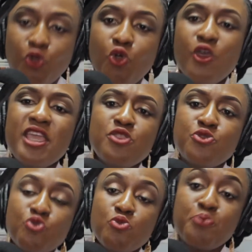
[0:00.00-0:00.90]
going
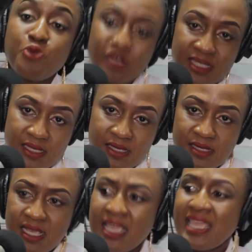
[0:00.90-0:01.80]
through
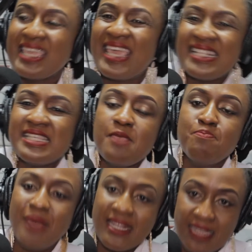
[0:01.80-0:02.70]
processes, getting
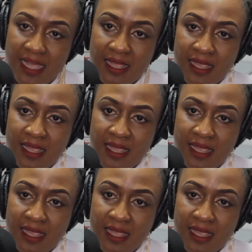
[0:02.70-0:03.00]
better,